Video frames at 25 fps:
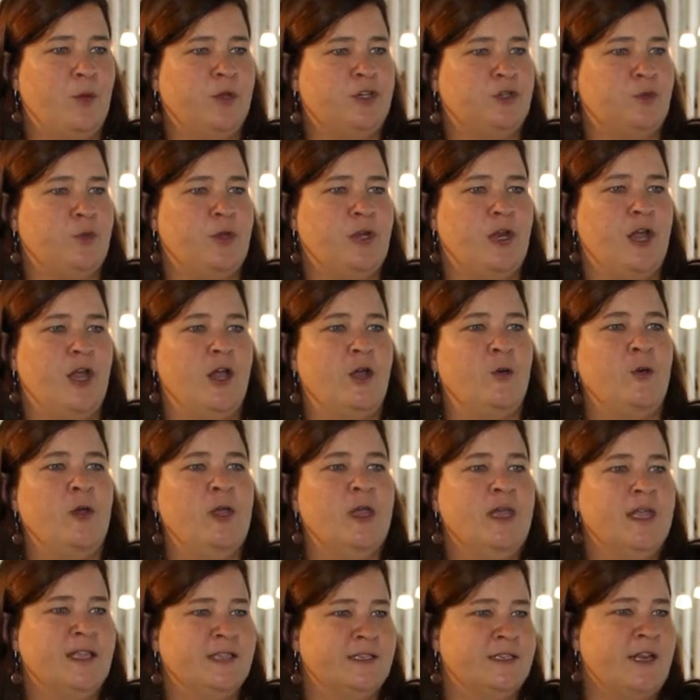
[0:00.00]
which we know
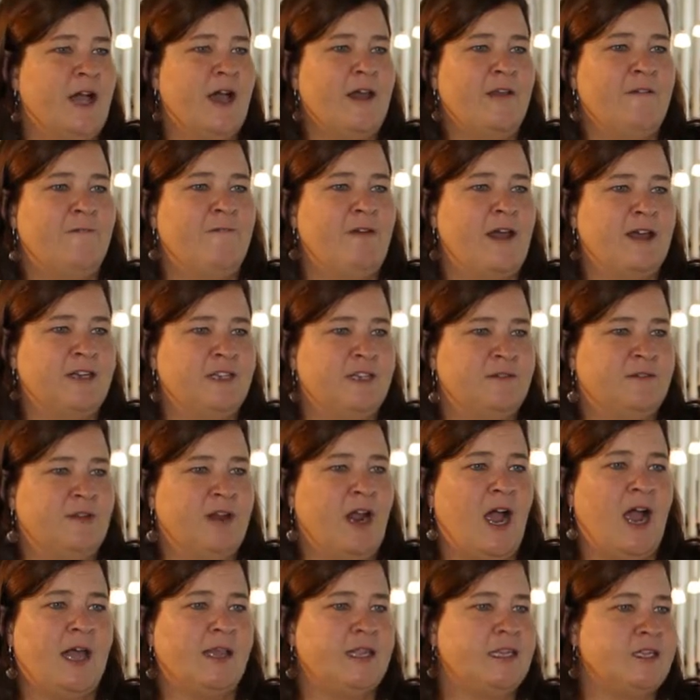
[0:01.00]
is not effective
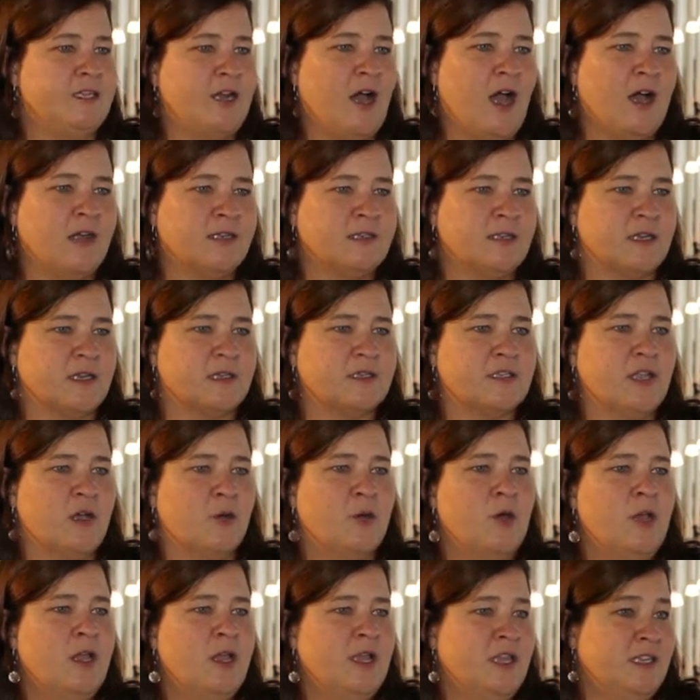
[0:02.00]
and highly toxic,
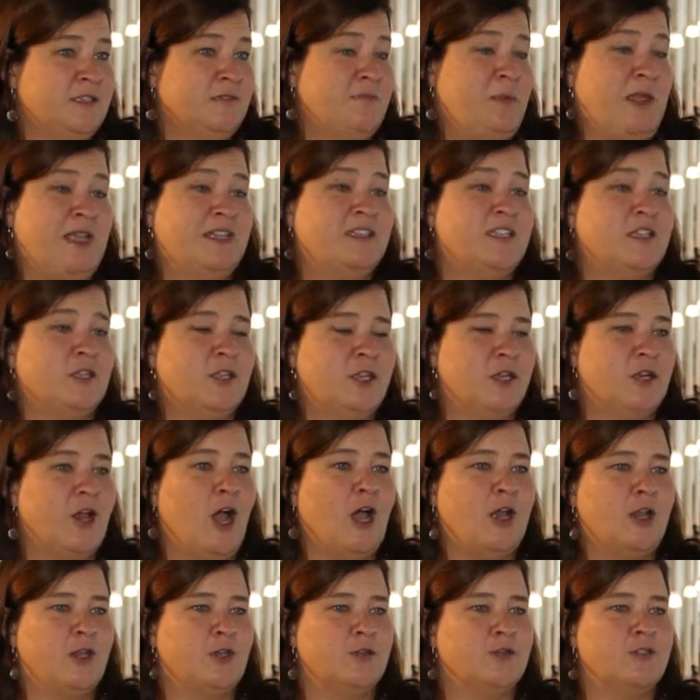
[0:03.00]
so is basically
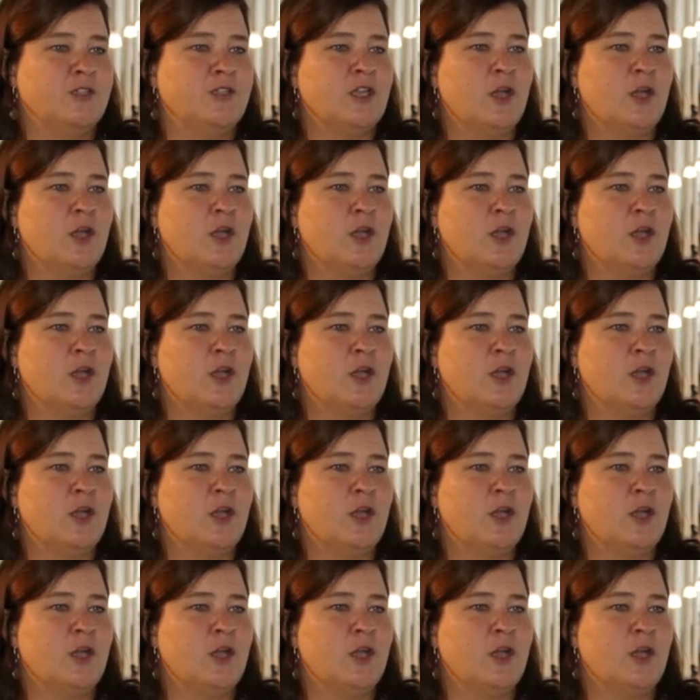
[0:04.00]
not used.